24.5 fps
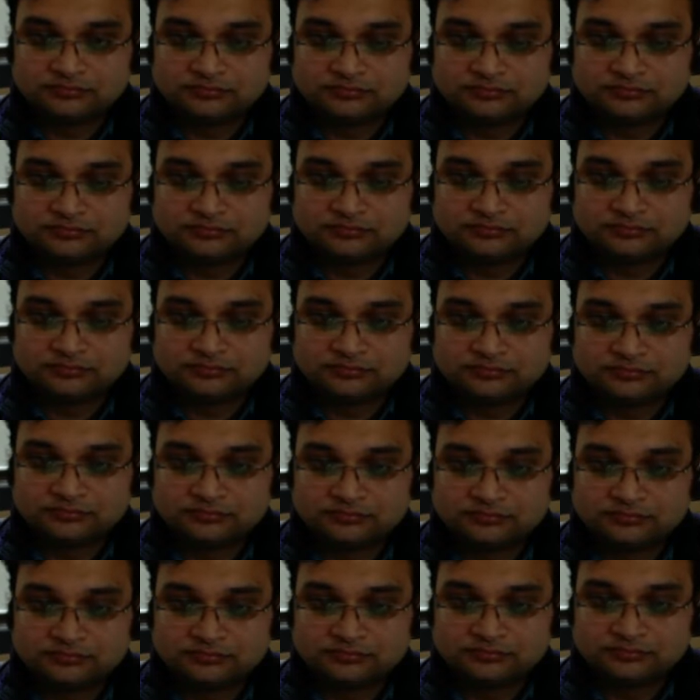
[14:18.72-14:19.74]

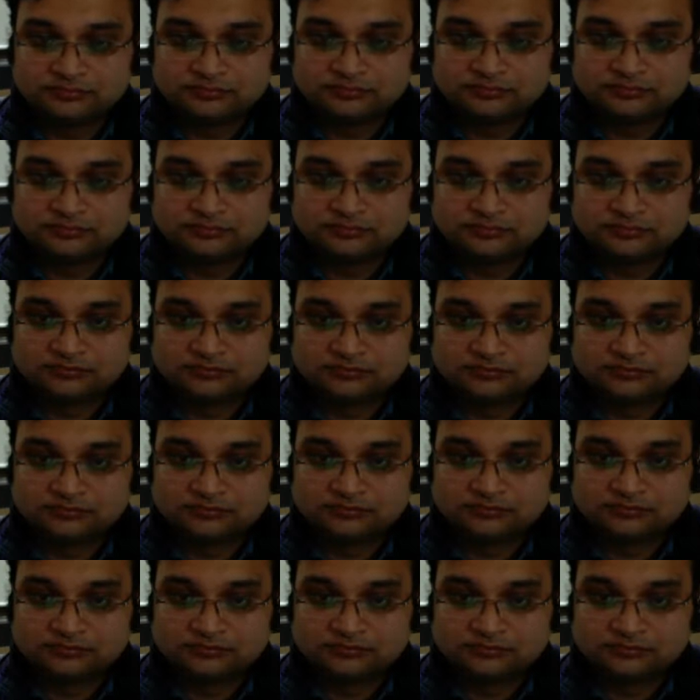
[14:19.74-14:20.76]

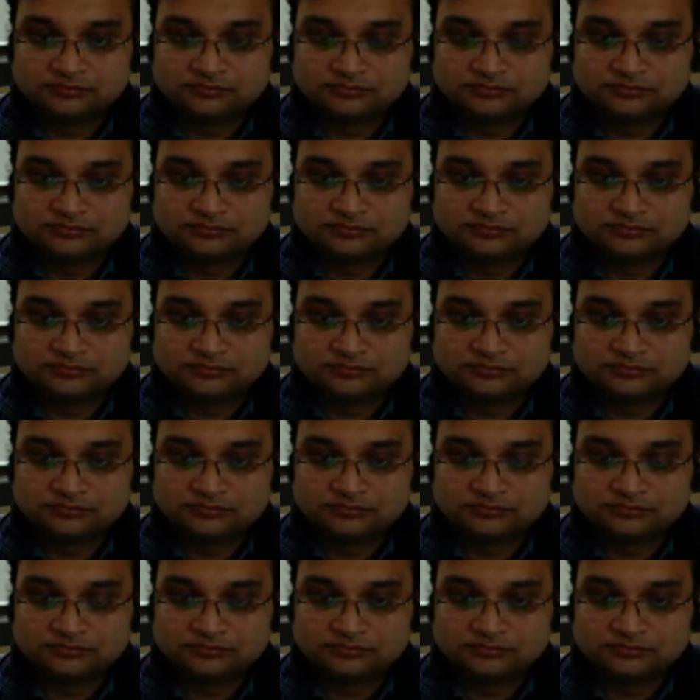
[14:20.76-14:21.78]

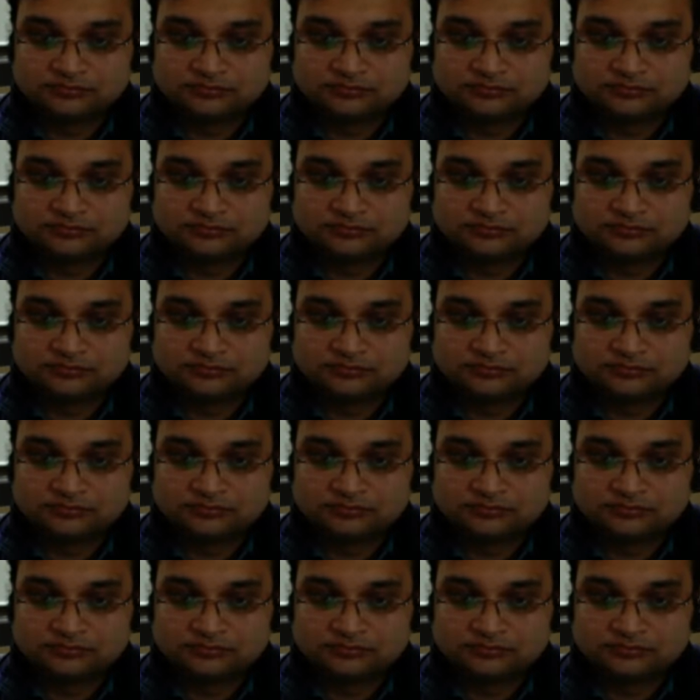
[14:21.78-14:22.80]

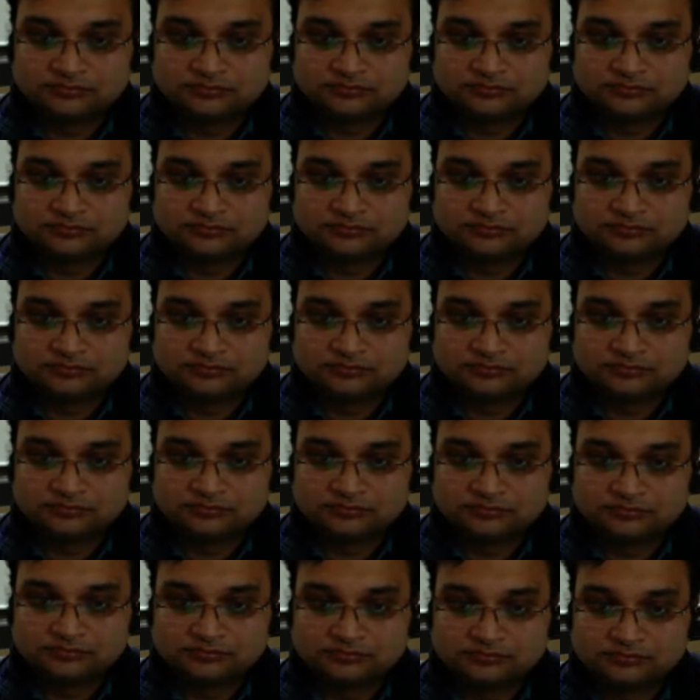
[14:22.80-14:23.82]

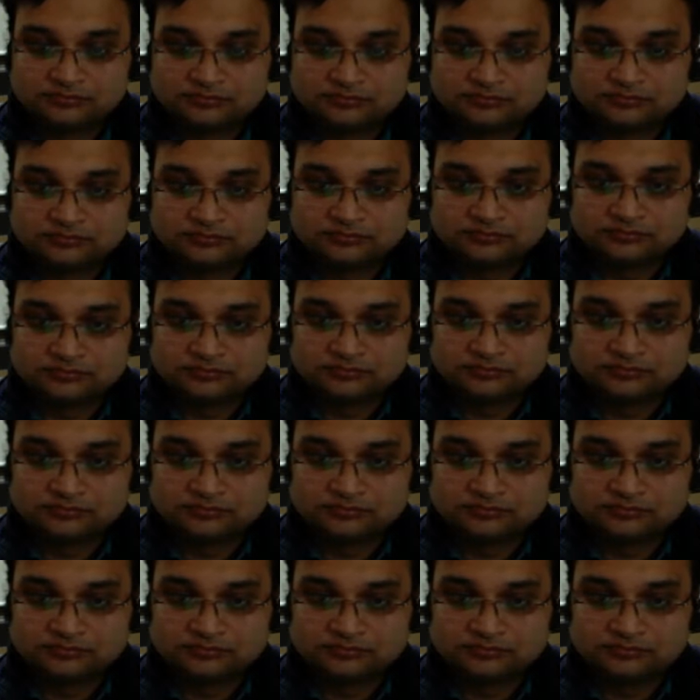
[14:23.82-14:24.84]

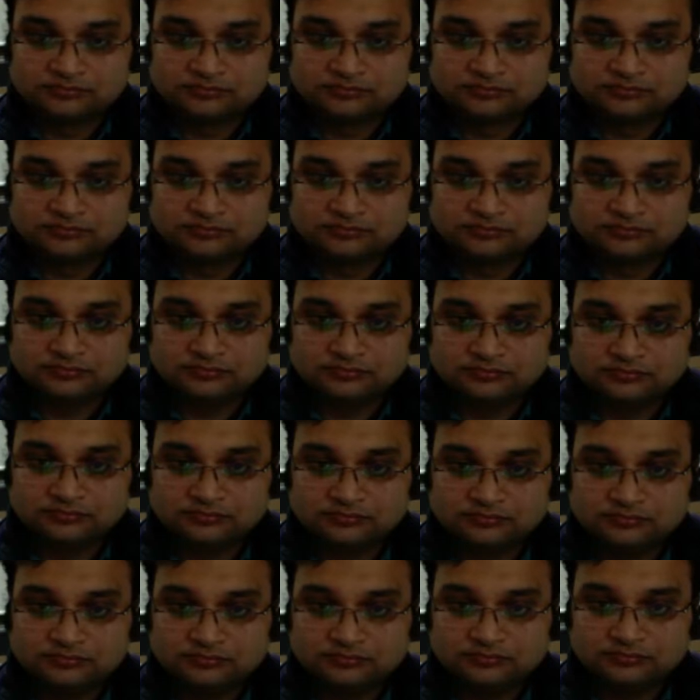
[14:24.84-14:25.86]

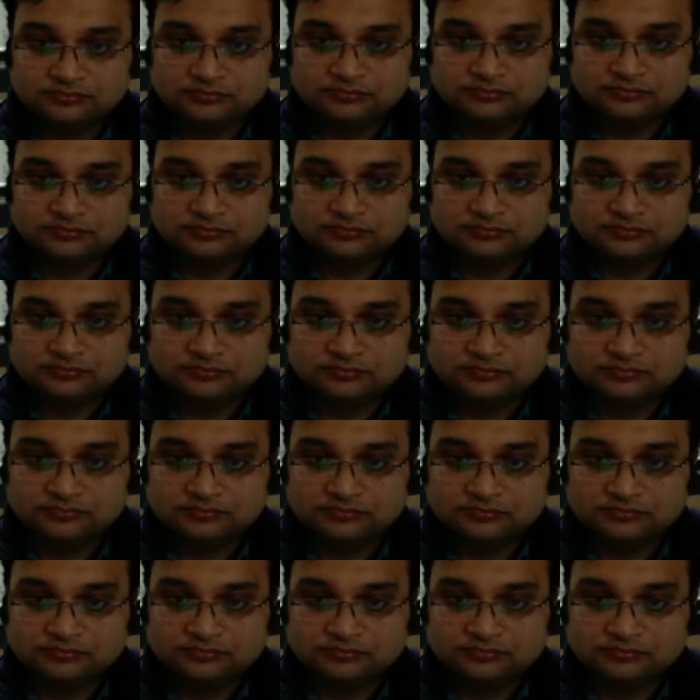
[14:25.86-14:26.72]
No words are spoken by the person on screen.